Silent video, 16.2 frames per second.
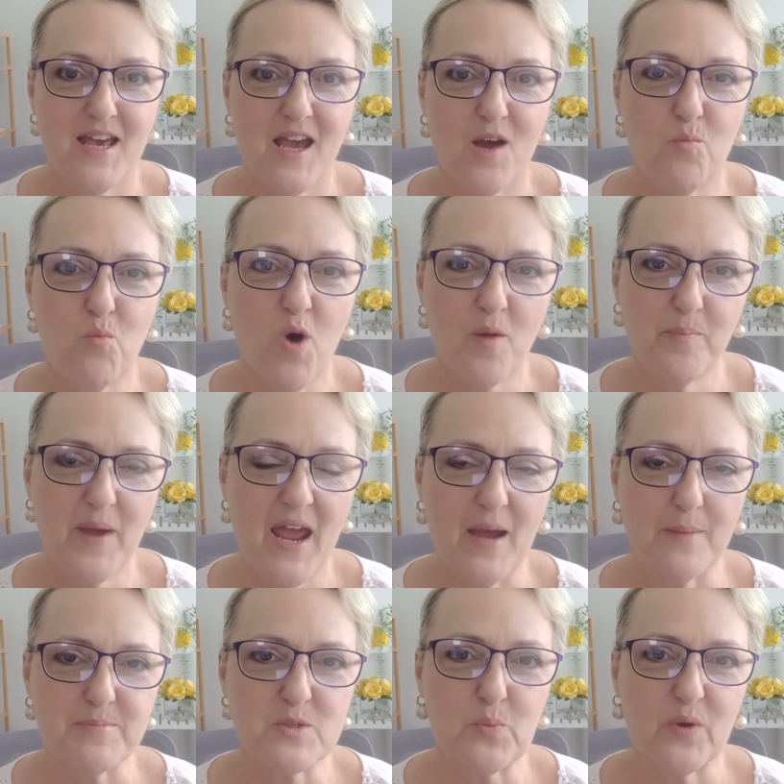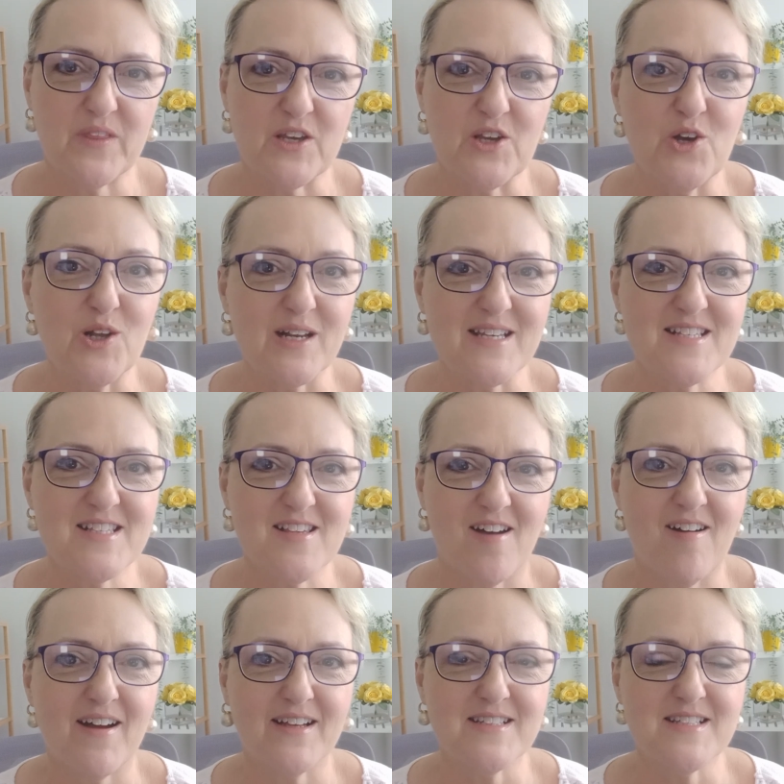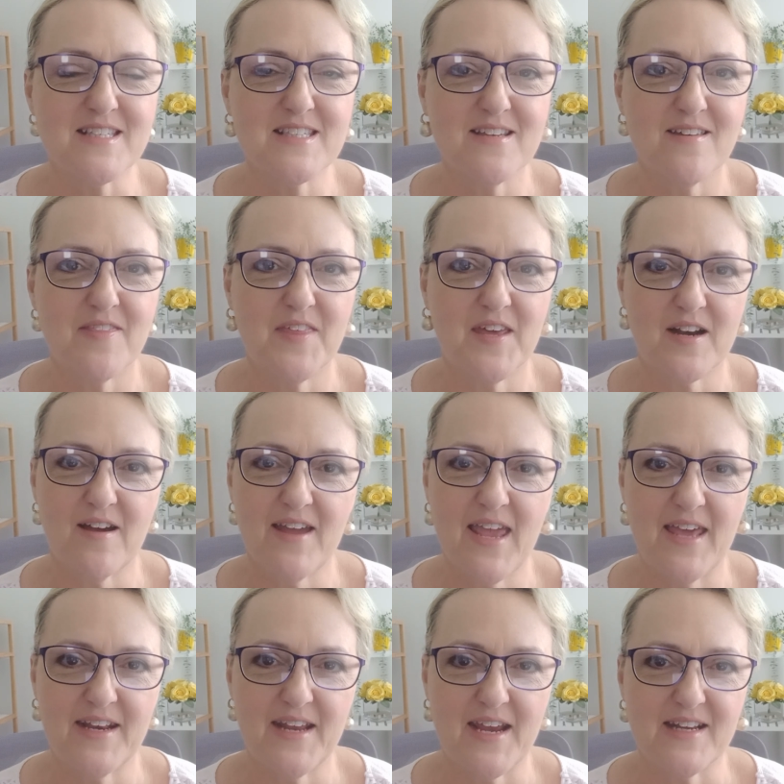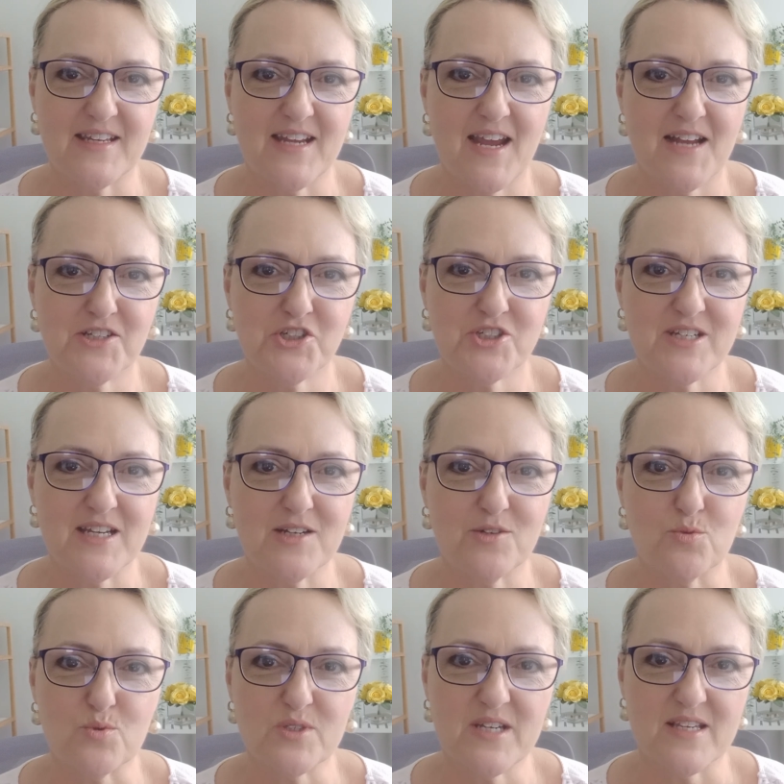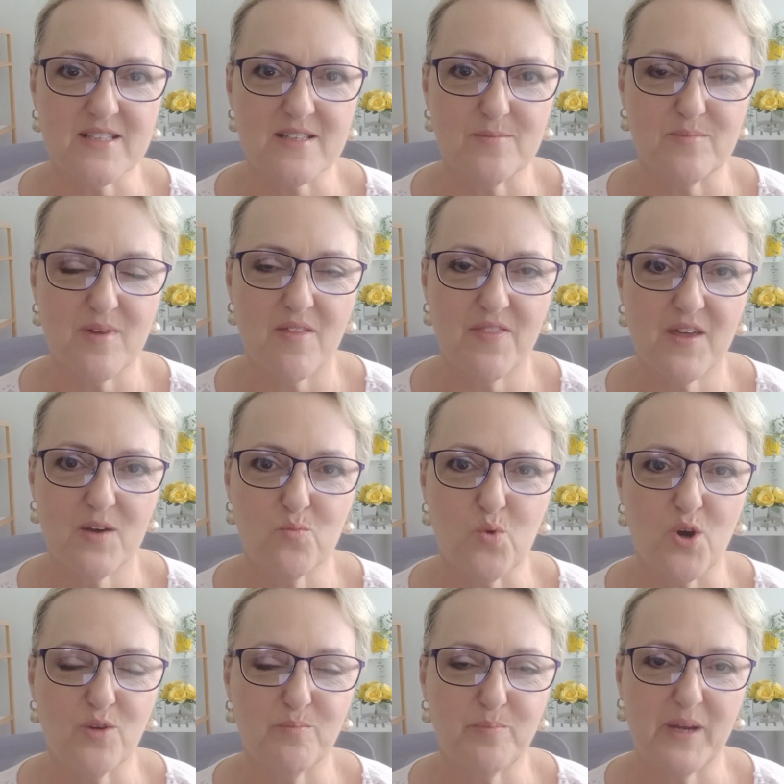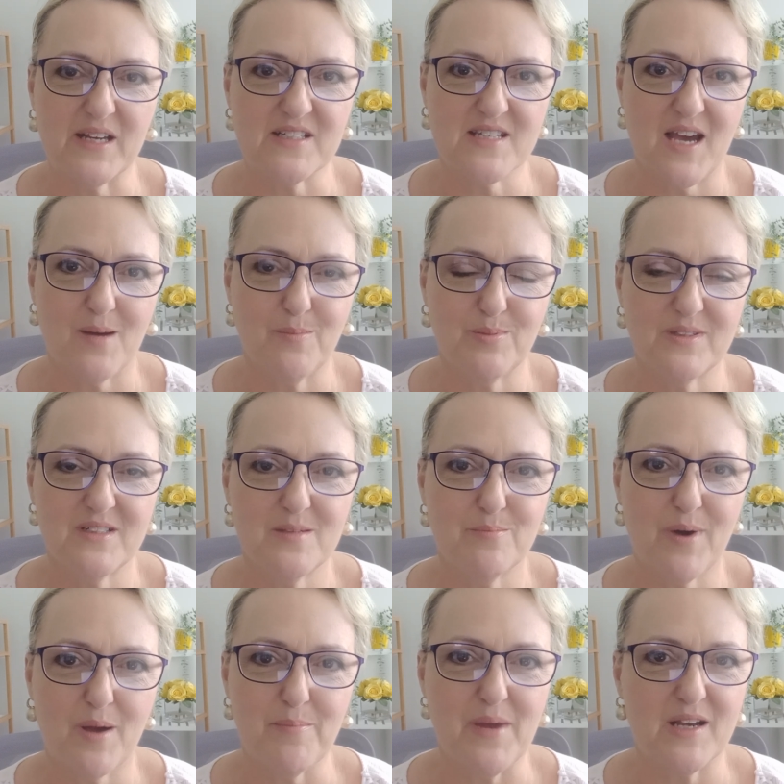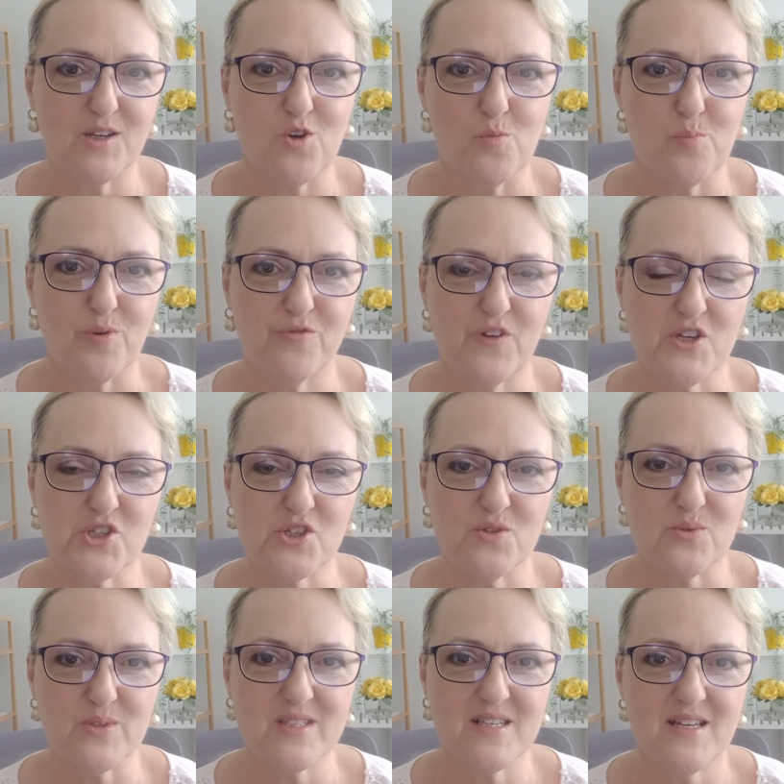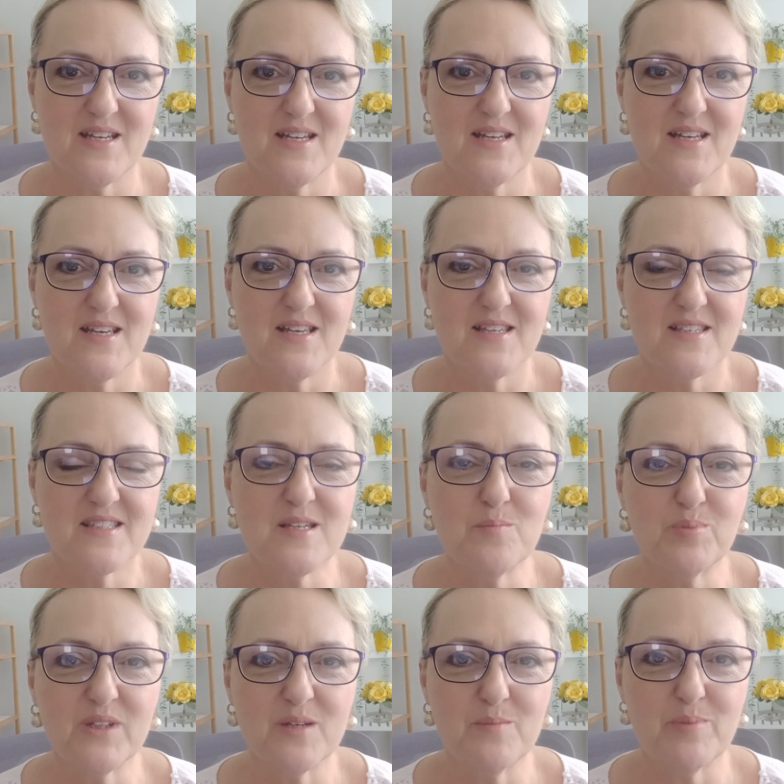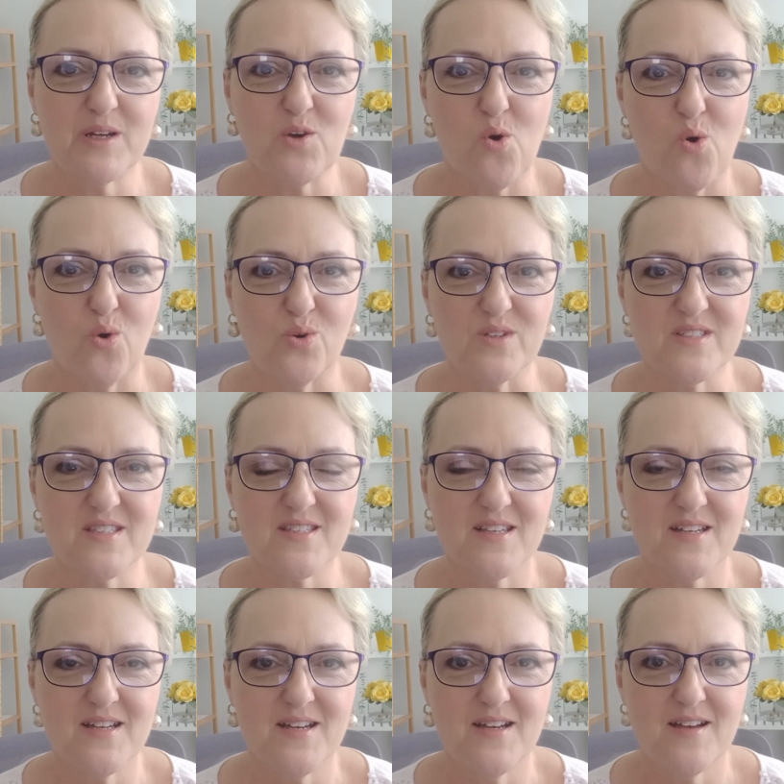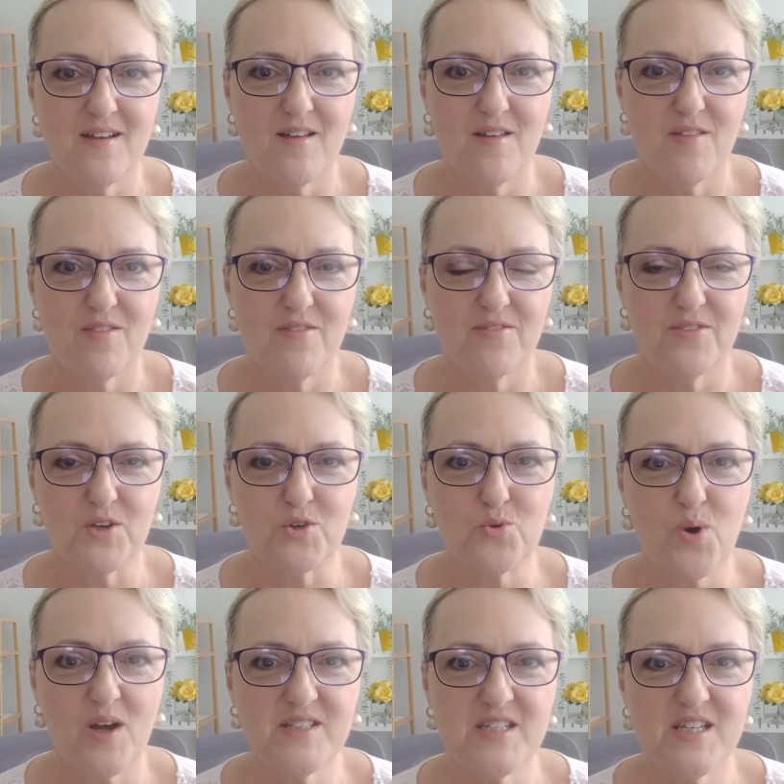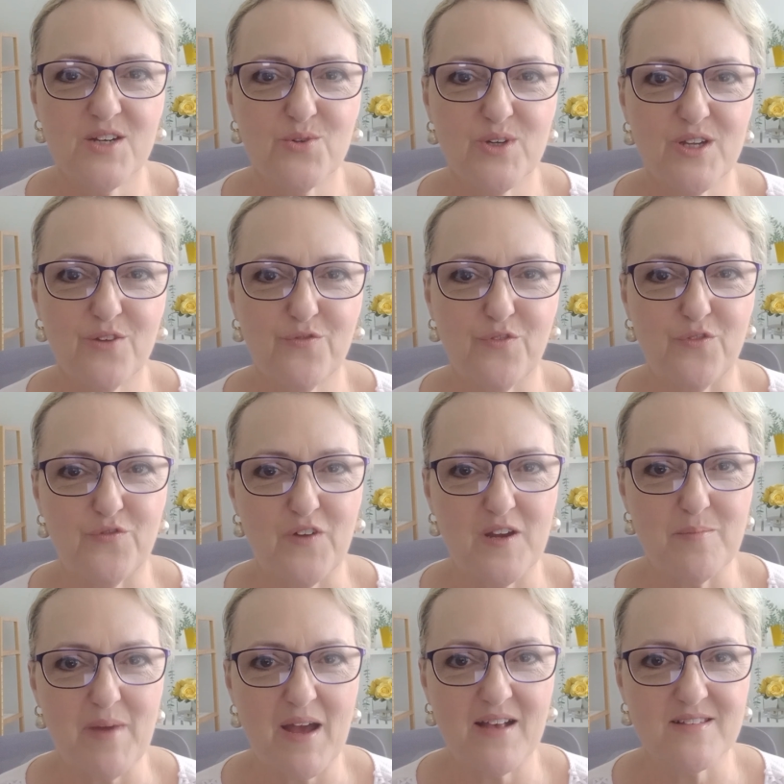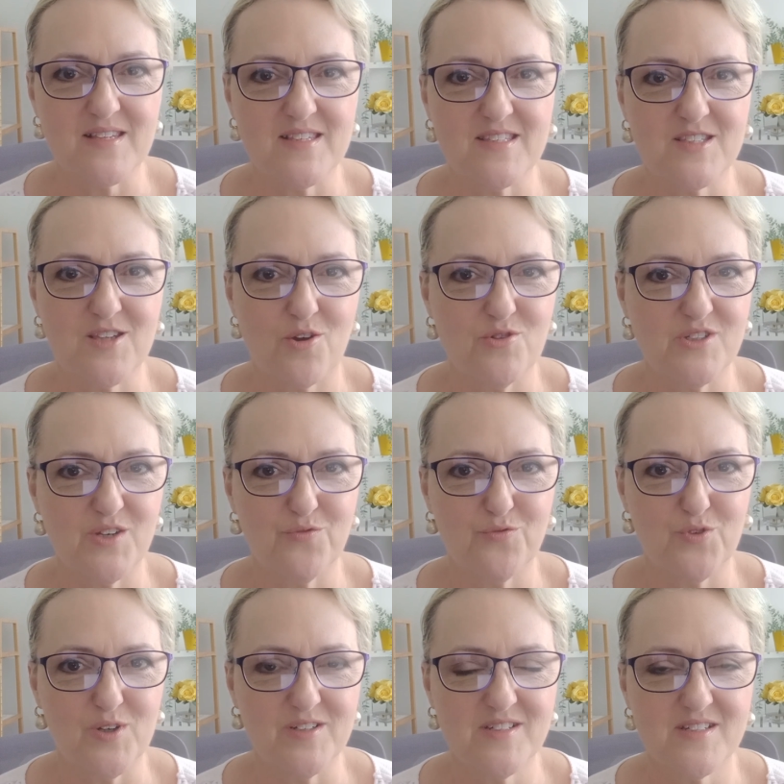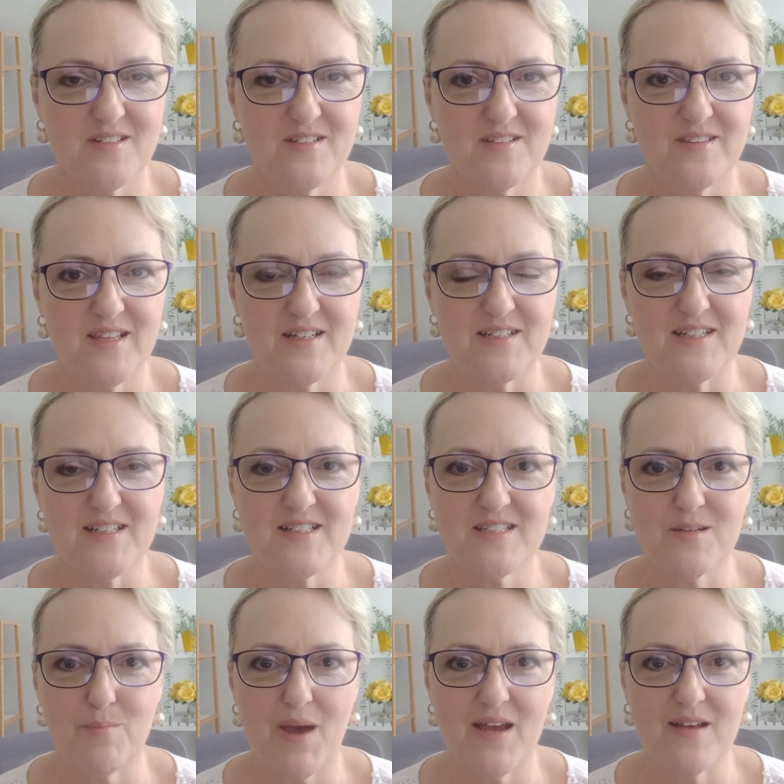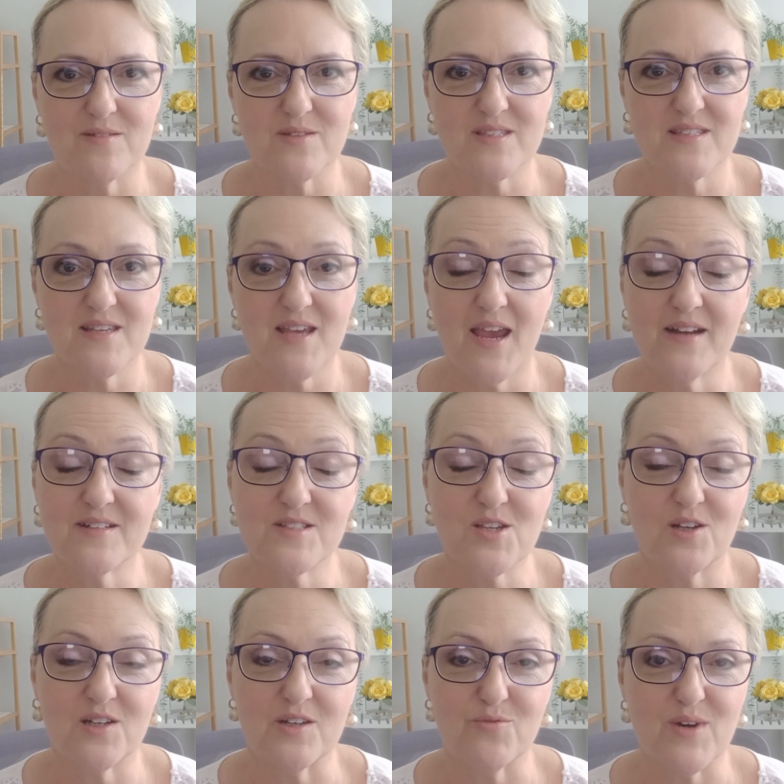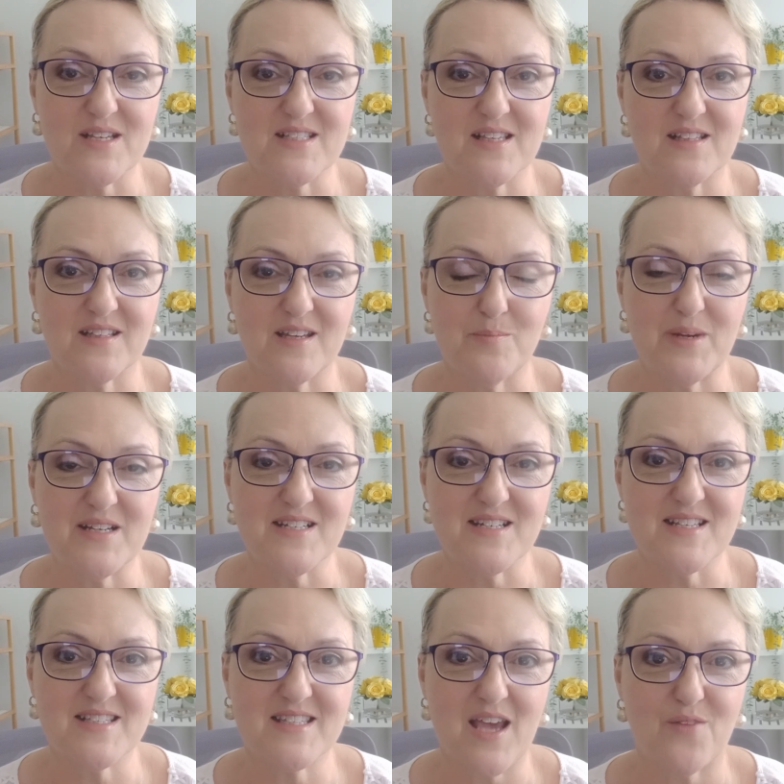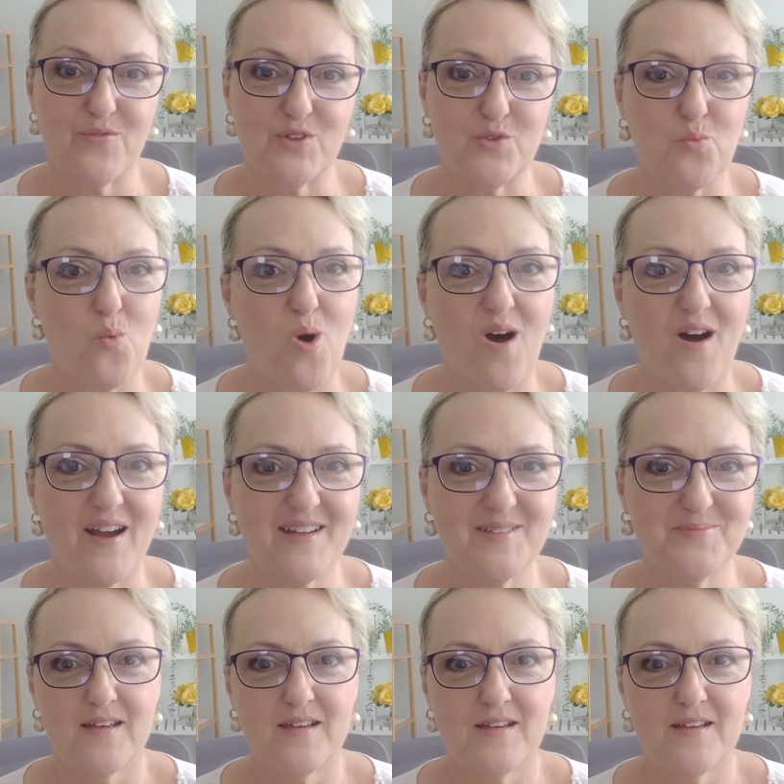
and what perhaps were the early signs that I had ADHD and autism that weren't picked up by medical professionals simply because the criteria for females is so different than it is to males, and it's only recently been discovered why.